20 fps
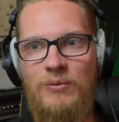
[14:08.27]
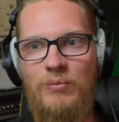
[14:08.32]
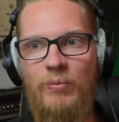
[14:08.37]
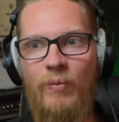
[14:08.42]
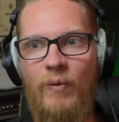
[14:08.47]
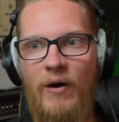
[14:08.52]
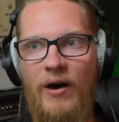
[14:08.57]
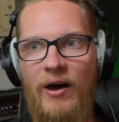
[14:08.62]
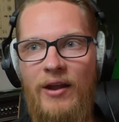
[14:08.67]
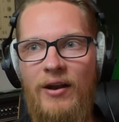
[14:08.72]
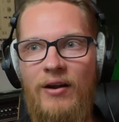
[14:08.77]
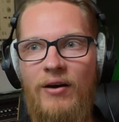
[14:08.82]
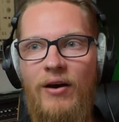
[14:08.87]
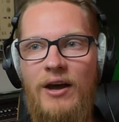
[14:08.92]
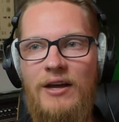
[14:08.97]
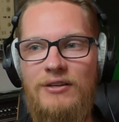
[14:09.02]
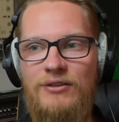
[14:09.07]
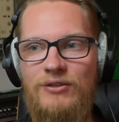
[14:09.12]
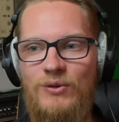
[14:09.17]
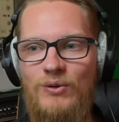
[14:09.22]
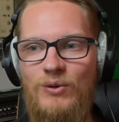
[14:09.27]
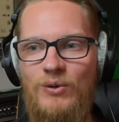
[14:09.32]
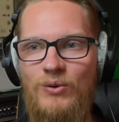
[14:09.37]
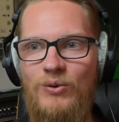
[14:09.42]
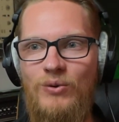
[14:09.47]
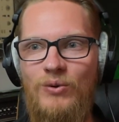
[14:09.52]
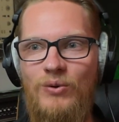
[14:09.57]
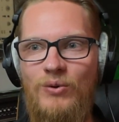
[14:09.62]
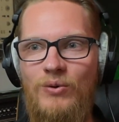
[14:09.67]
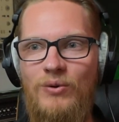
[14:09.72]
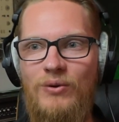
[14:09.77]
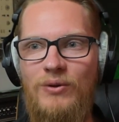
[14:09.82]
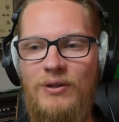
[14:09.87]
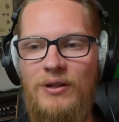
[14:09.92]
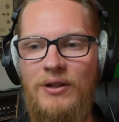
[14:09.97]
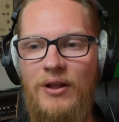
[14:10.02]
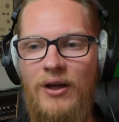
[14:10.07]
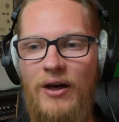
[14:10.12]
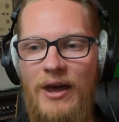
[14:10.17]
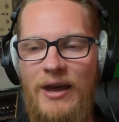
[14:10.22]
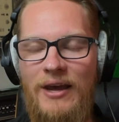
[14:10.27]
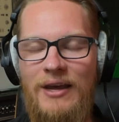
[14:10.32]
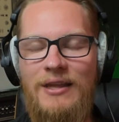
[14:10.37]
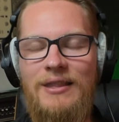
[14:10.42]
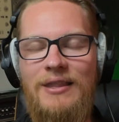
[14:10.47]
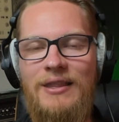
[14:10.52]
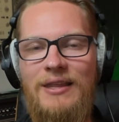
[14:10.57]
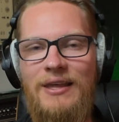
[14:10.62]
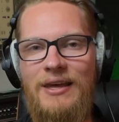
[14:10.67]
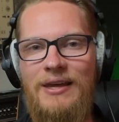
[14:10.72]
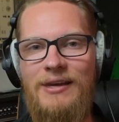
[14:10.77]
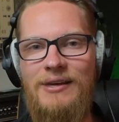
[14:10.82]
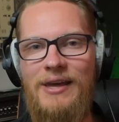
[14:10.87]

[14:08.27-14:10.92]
but I do like the